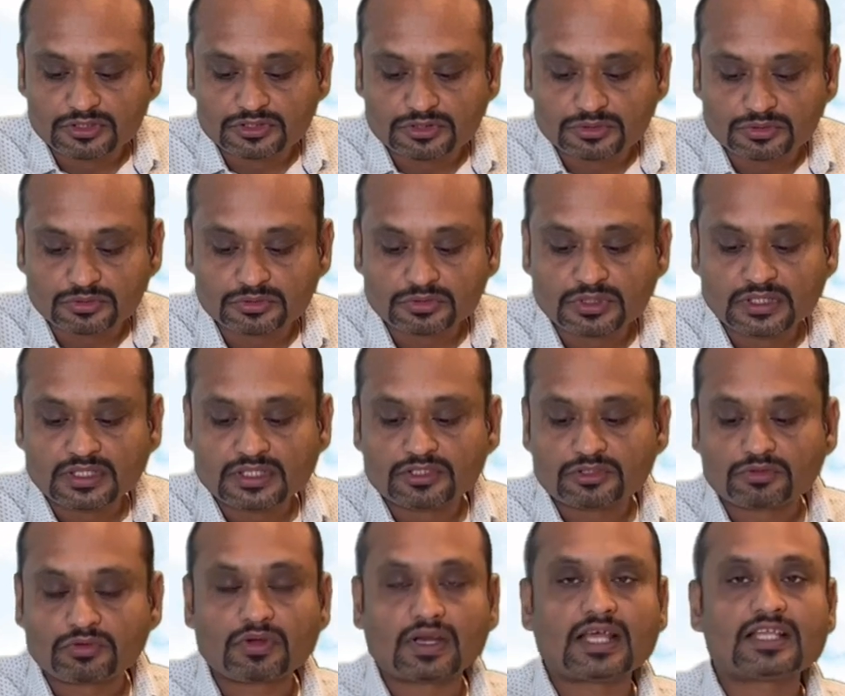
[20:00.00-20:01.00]
to
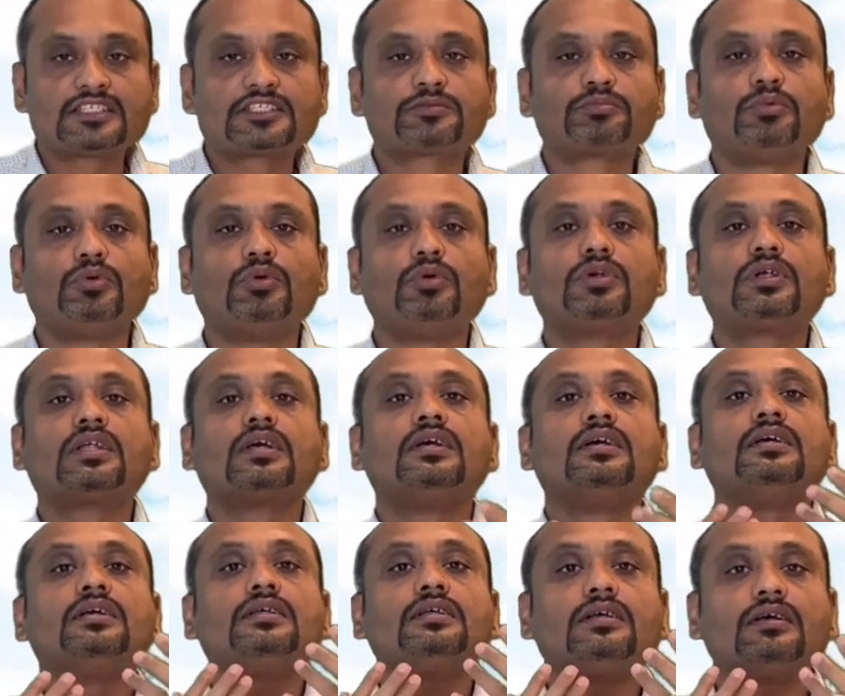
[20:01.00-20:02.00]
transport
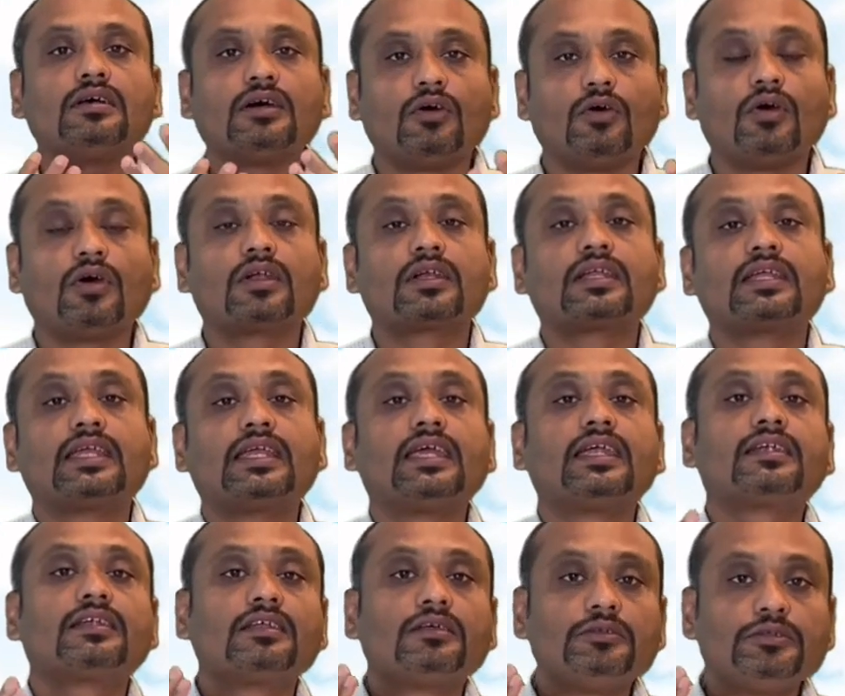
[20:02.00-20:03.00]
or
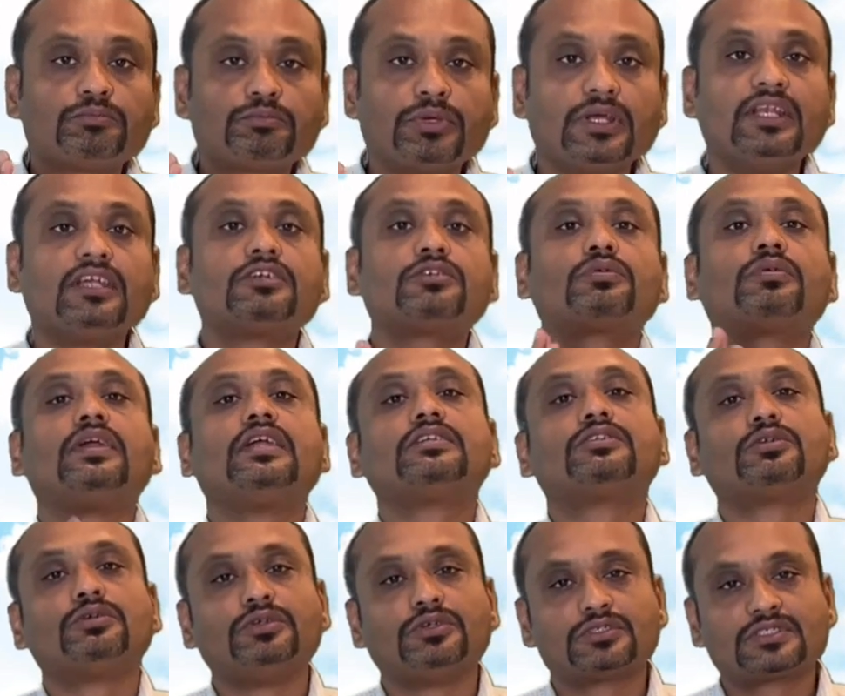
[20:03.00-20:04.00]
penetrate
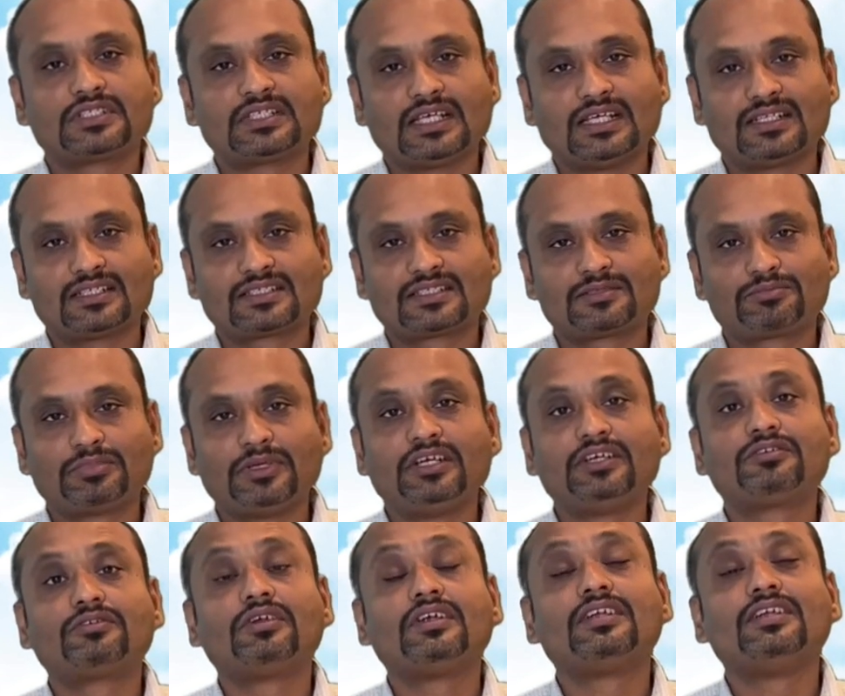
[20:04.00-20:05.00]
through your cells,
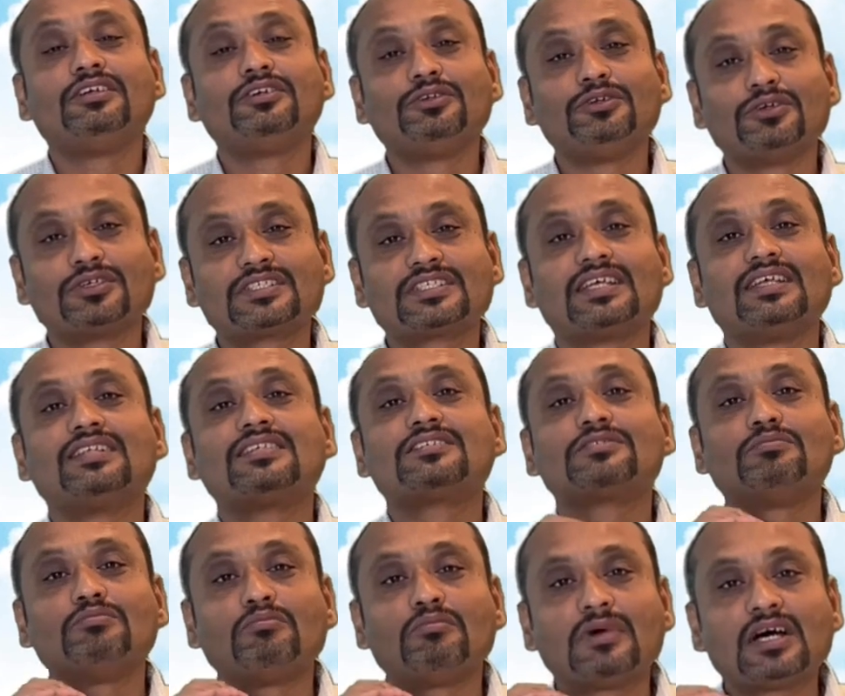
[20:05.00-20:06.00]
penetrate into your cells
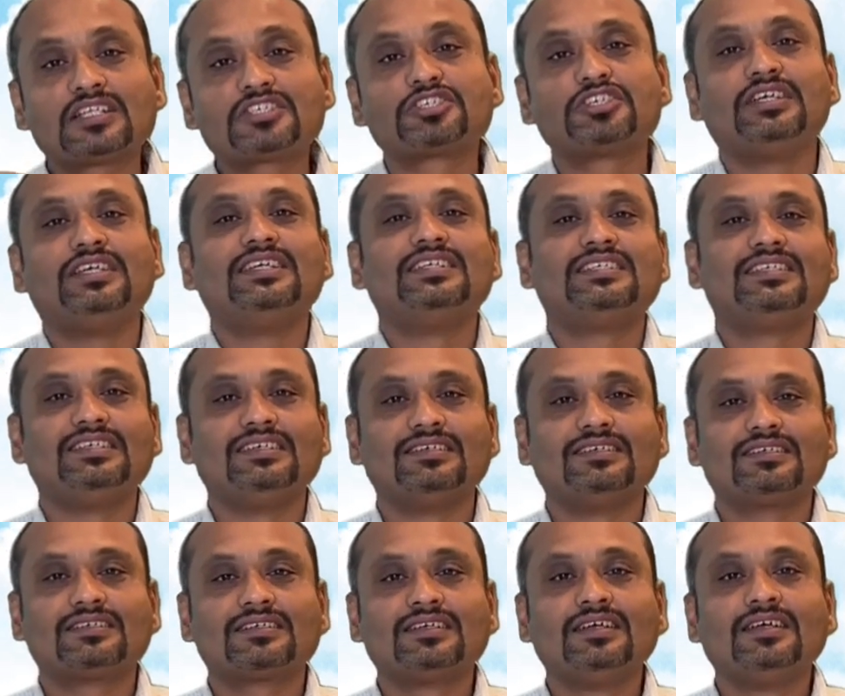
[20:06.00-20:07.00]
much
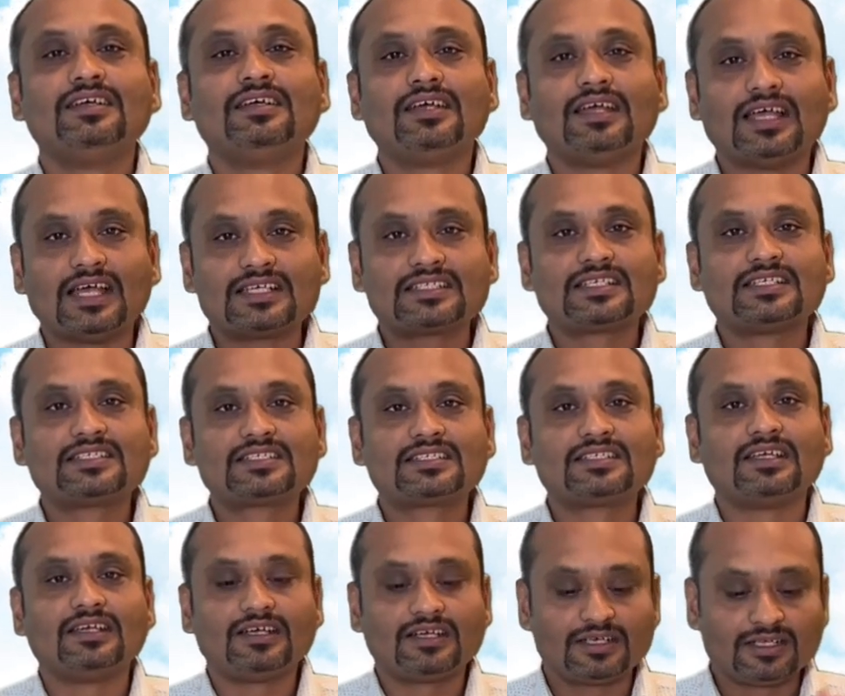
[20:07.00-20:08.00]
easier. As I
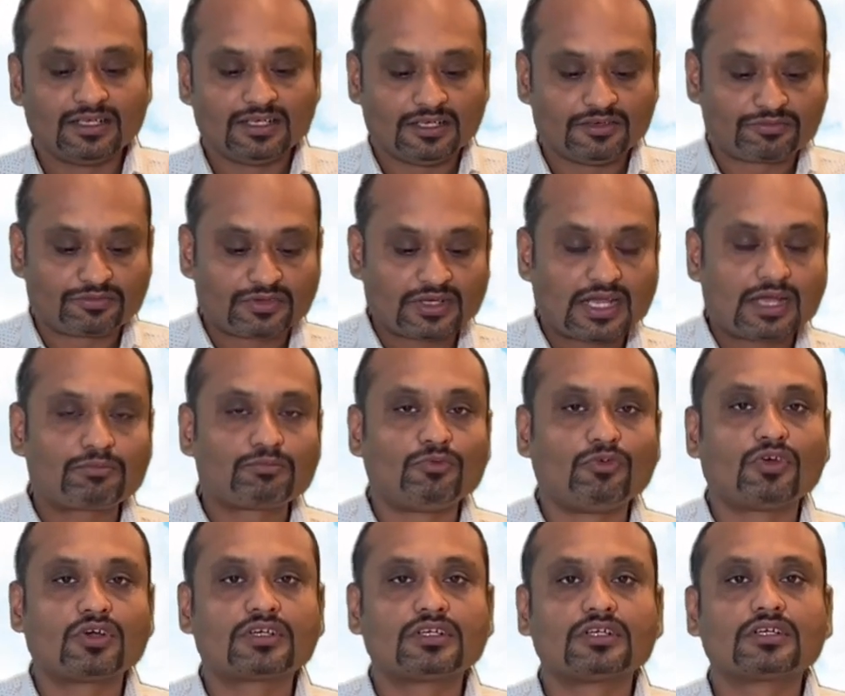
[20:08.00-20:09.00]
said, if tap
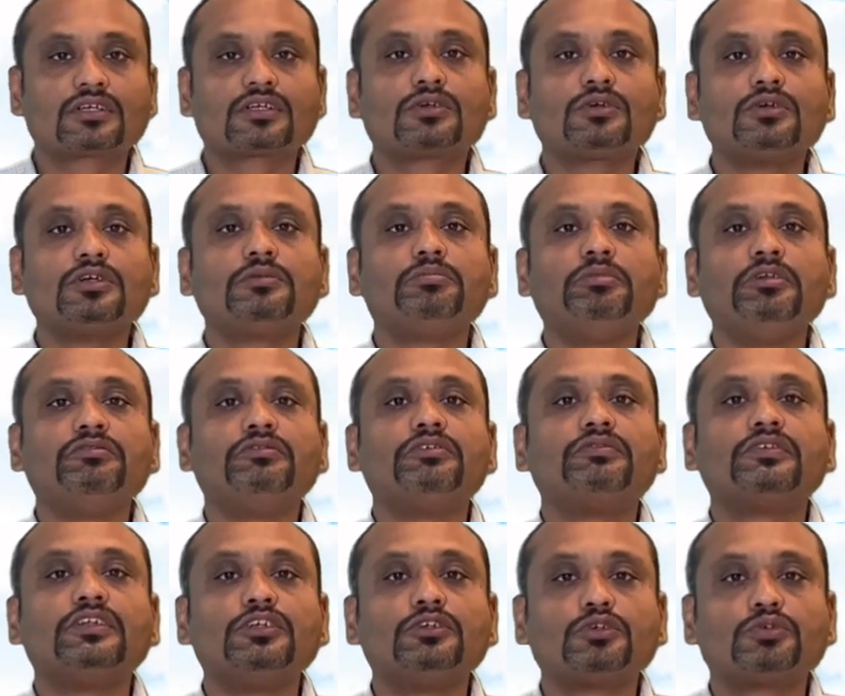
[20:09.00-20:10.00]
water could be
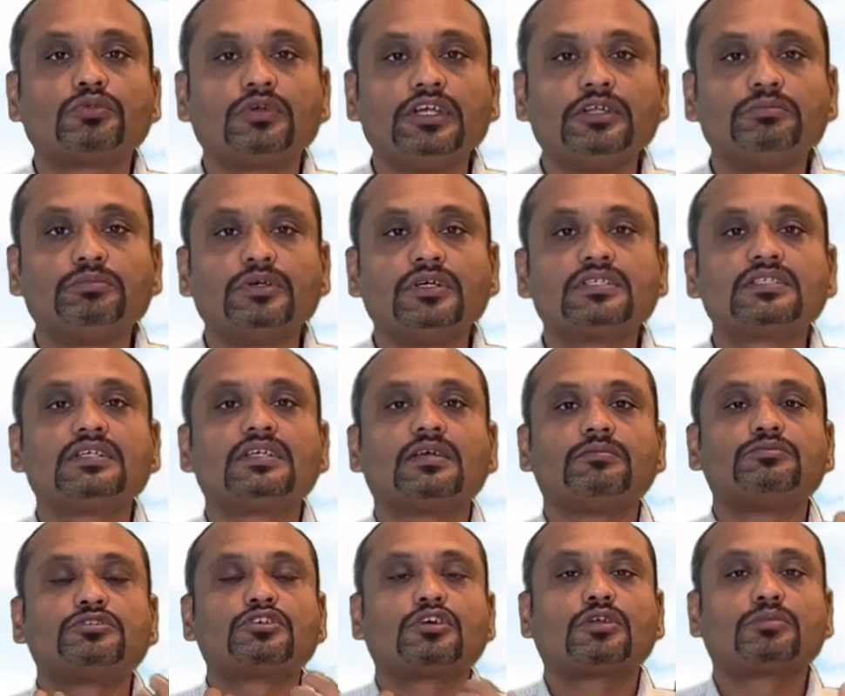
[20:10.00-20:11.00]
15 to 20%
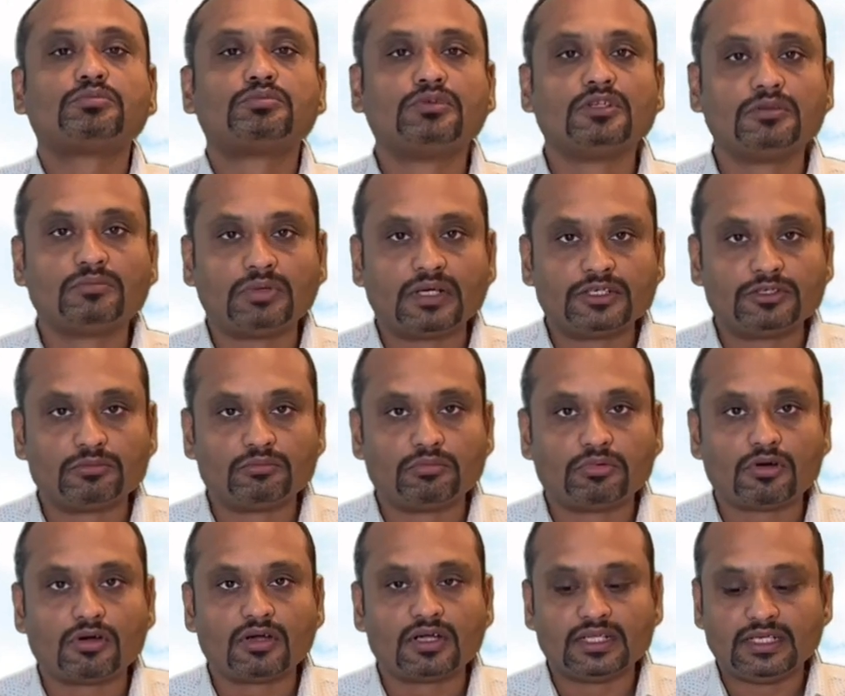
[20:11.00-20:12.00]
absorbable by your
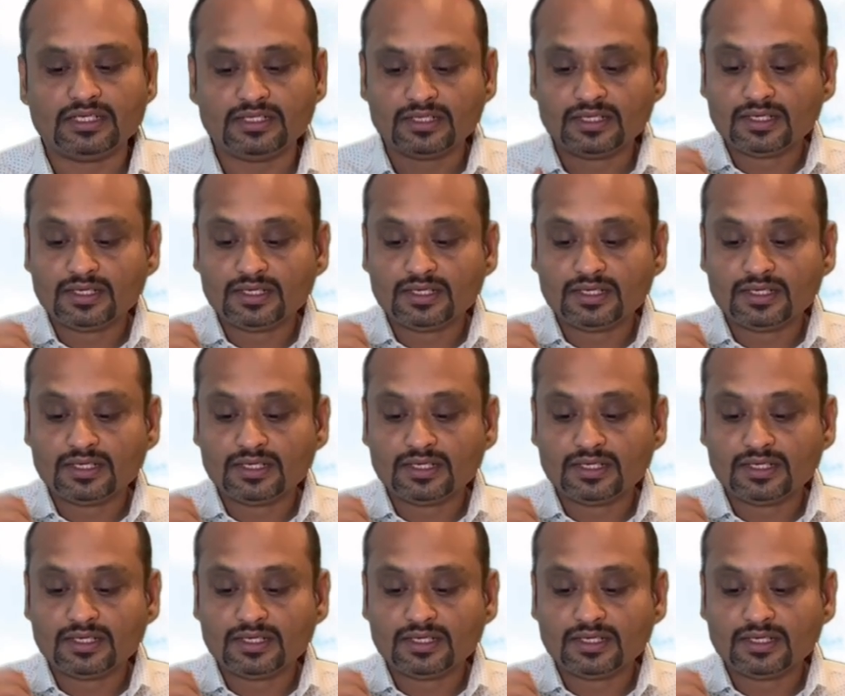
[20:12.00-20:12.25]
body,